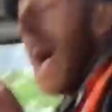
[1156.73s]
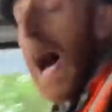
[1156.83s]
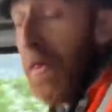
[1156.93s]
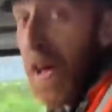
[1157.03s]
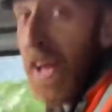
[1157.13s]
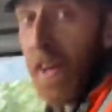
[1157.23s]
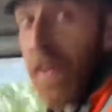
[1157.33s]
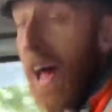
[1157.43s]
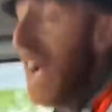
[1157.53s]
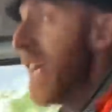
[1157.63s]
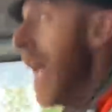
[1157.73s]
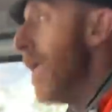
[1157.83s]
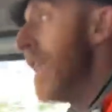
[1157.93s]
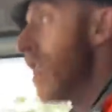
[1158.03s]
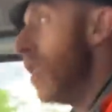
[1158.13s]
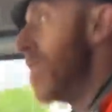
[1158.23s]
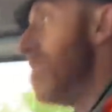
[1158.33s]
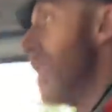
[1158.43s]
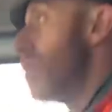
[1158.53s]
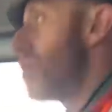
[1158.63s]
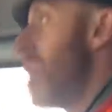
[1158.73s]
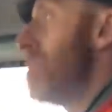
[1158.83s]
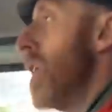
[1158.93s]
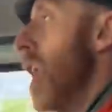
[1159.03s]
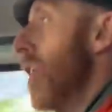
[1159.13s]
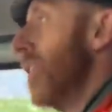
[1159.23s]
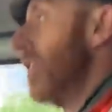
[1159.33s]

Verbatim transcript: I think that, you know, ended up in Bill's scrapyard.